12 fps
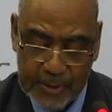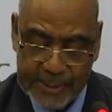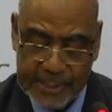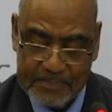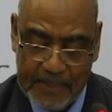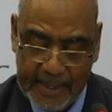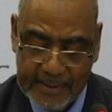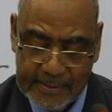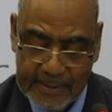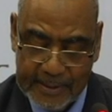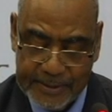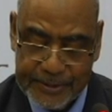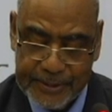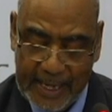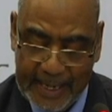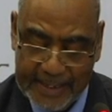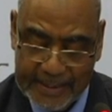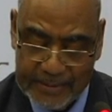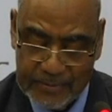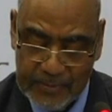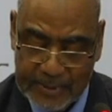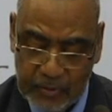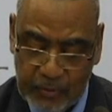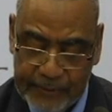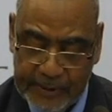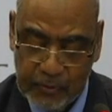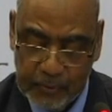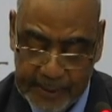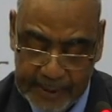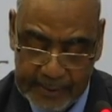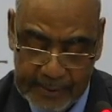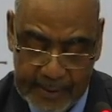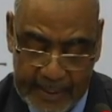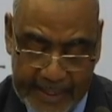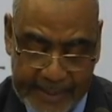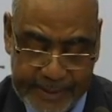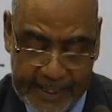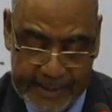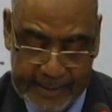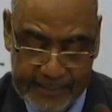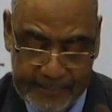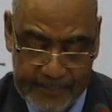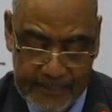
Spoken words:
despite its ties to the Soviet Union and China.